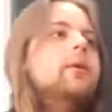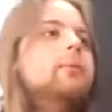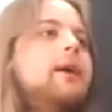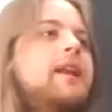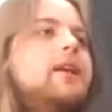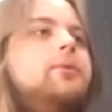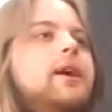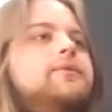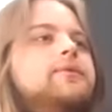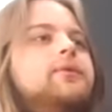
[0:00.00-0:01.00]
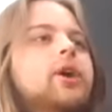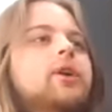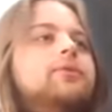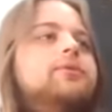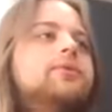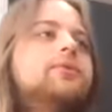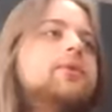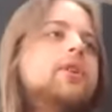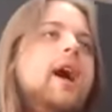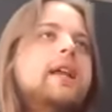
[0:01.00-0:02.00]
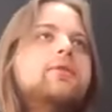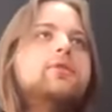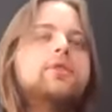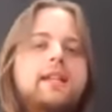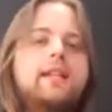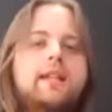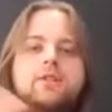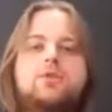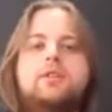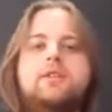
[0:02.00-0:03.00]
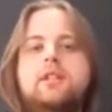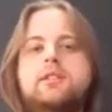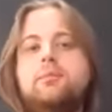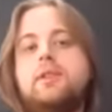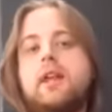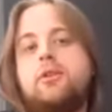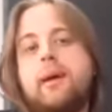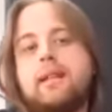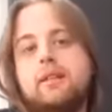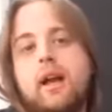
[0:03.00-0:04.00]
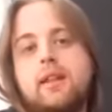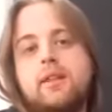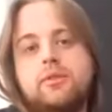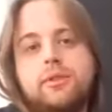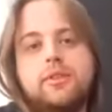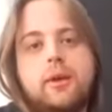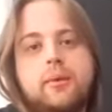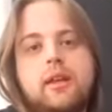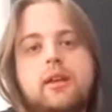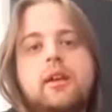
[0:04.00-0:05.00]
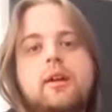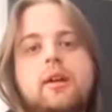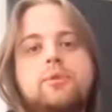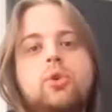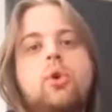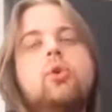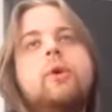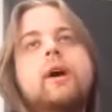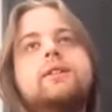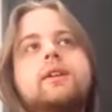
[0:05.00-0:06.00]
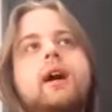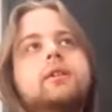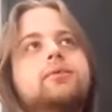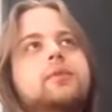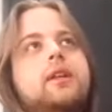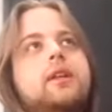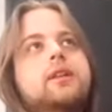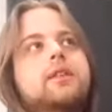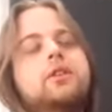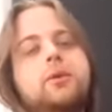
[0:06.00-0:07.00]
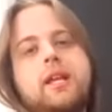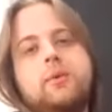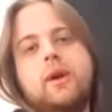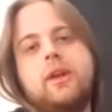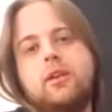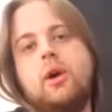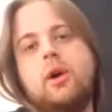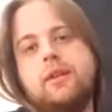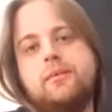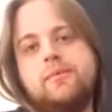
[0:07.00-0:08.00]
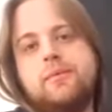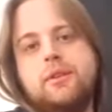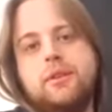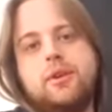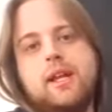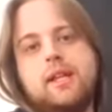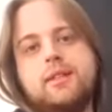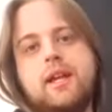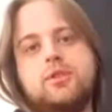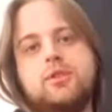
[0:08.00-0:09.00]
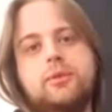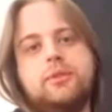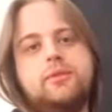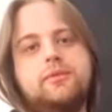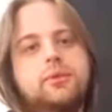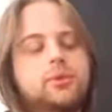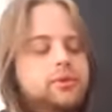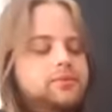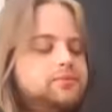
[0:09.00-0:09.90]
But another way of kind of creating interest is to put that chromatic line through it, so that way you're always kind of insinuating where you're going. You're creating this tension towards the 4 chord.